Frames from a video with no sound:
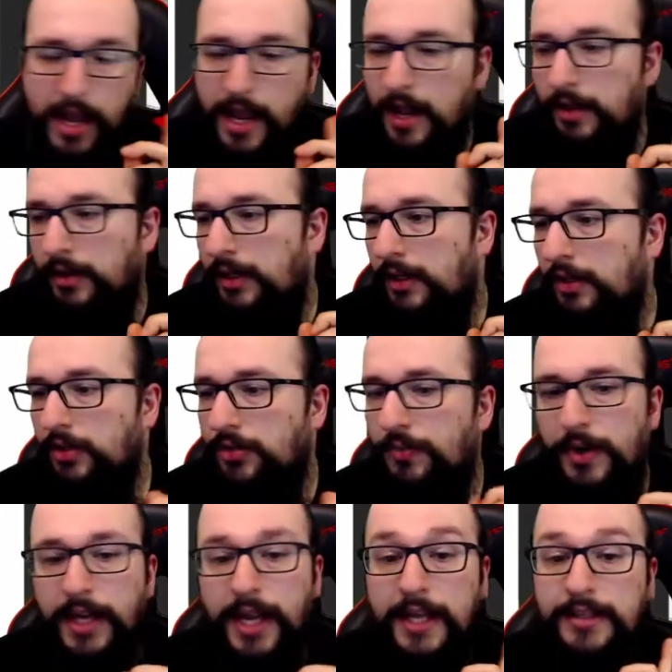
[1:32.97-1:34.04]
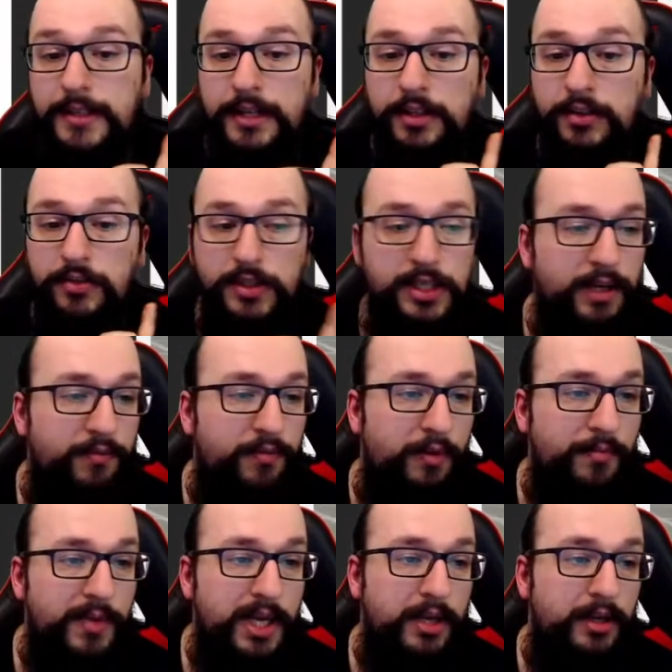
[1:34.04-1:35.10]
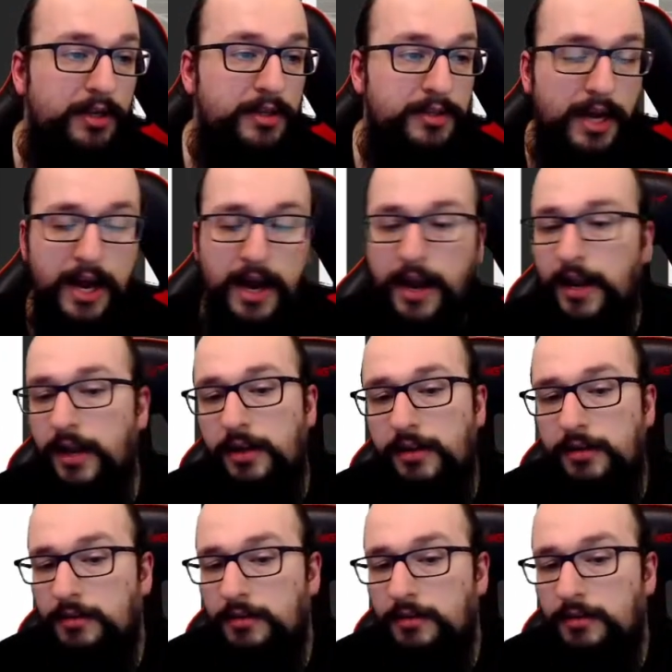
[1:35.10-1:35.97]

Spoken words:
And here's where it gets interesting for me, because I